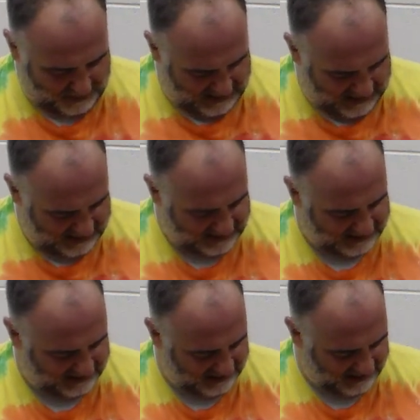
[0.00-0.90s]
Pete
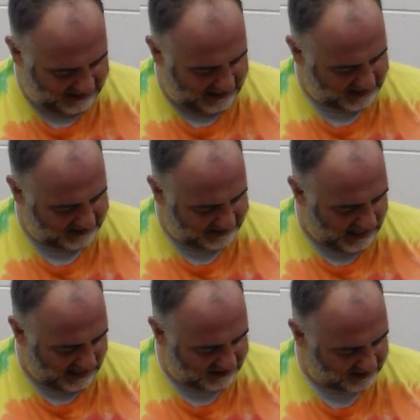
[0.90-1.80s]
is sitting at his
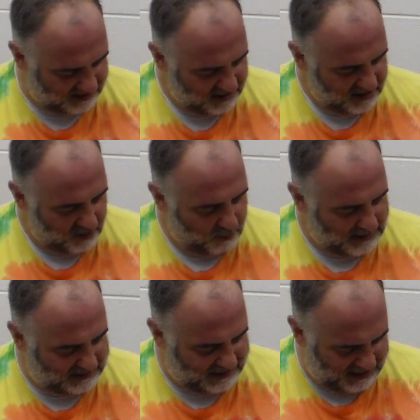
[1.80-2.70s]
desk
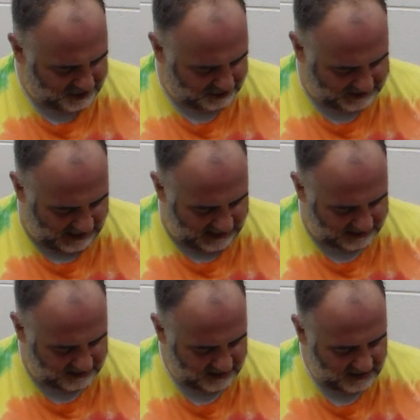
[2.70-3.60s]
when his teacher
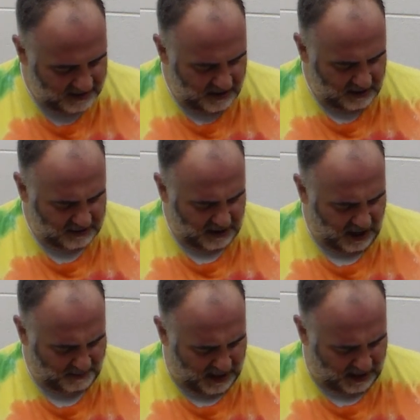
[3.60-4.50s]
says,
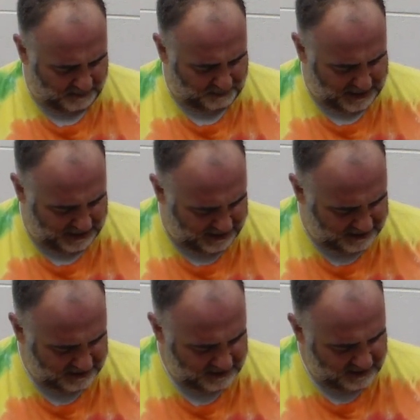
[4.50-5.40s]
Come on,
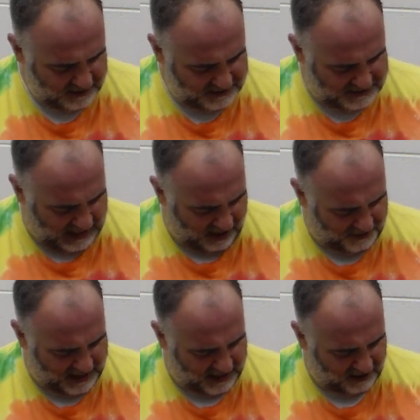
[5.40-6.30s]
Pete,
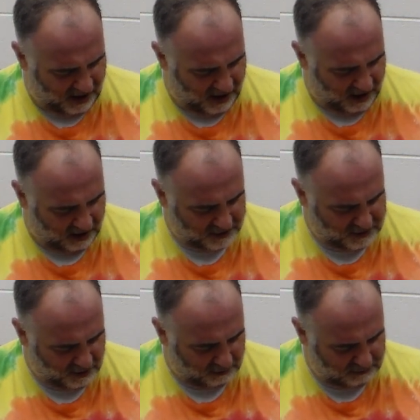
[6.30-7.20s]
down that hall
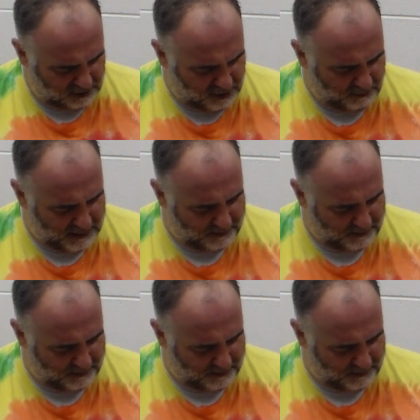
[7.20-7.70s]
to a room